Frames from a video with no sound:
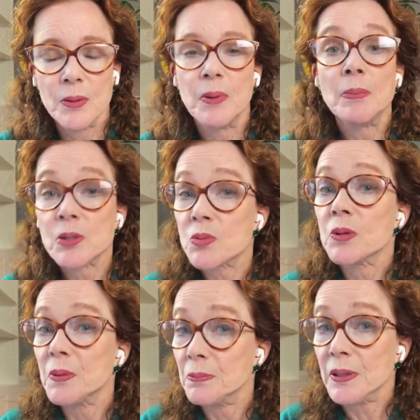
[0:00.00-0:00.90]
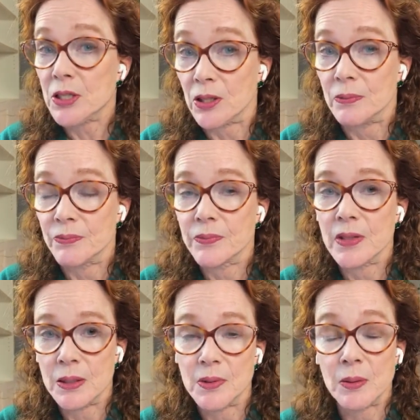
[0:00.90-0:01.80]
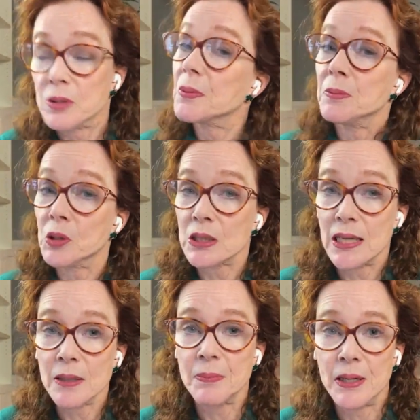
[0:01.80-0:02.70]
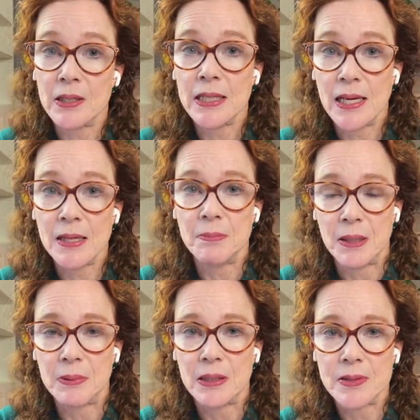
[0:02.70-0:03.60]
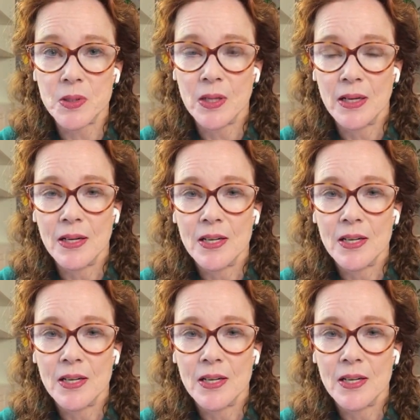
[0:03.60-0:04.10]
the bubbles would be bigger. They would be more like Perrier bubbles.